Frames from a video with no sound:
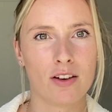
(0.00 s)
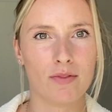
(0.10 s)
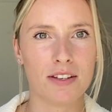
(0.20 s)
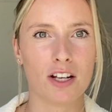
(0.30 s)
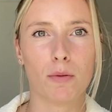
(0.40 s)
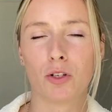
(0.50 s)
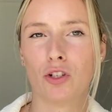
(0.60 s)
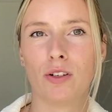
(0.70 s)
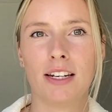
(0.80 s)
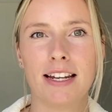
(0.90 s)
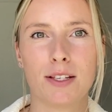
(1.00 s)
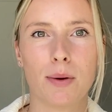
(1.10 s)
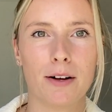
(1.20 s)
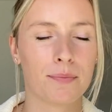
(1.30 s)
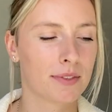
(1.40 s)
visa opportunity as
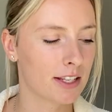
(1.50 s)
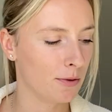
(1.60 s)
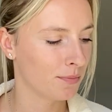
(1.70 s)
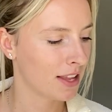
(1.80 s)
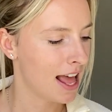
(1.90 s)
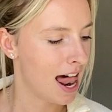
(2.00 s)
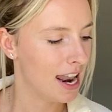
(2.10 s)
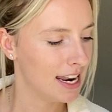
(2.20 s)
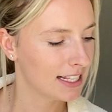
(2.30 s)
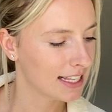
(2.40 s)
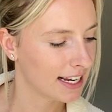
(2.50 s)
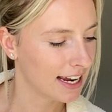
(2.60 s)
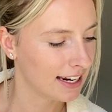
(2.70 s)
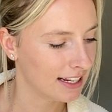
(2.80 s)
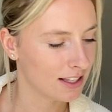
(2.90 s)
well. So let's
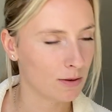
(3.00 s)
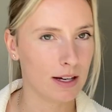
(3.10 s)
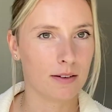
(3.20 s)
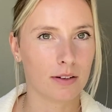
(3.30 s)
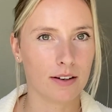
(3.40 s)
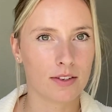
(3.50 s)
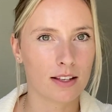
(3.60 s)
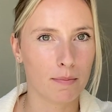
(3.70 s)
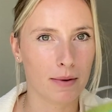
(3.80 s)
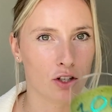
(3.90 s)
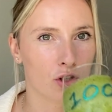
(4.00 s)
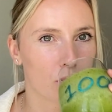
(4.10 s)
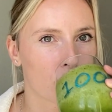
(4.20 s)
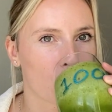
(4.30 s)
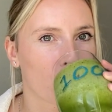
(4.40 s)
get into it. Sip my
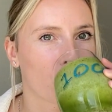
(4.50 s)
juice.